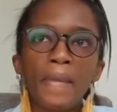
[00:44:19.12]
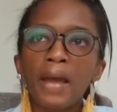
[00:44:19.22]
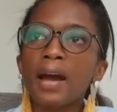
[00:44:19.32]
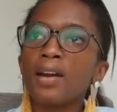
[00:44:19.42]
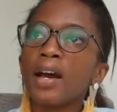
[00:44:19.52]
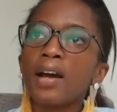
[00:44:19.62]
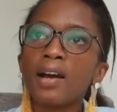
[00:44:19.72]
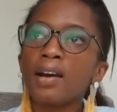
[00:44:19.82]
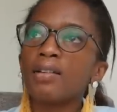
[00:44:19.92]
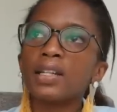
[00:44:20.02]

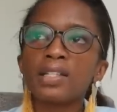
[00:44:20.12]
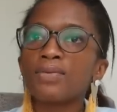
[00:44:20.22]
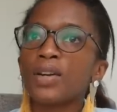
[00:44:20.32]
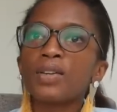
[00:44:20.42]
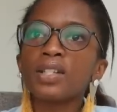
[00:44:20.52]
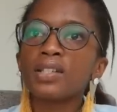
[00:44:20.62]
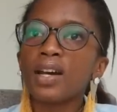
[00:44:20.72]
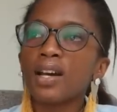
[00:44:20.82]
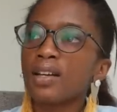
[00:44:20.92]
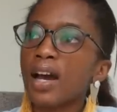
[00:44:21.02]
Yeah, it's very
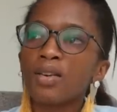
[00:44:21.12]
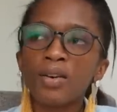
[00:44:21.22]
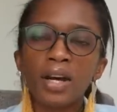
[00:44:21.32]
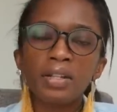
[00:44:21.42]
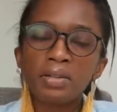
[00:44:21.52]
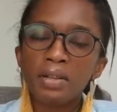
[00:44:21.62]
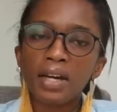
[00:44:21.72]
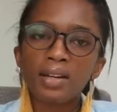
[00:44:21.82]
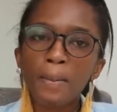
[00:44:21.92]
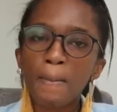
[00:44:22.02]
sad. Yeah. I don't answer that.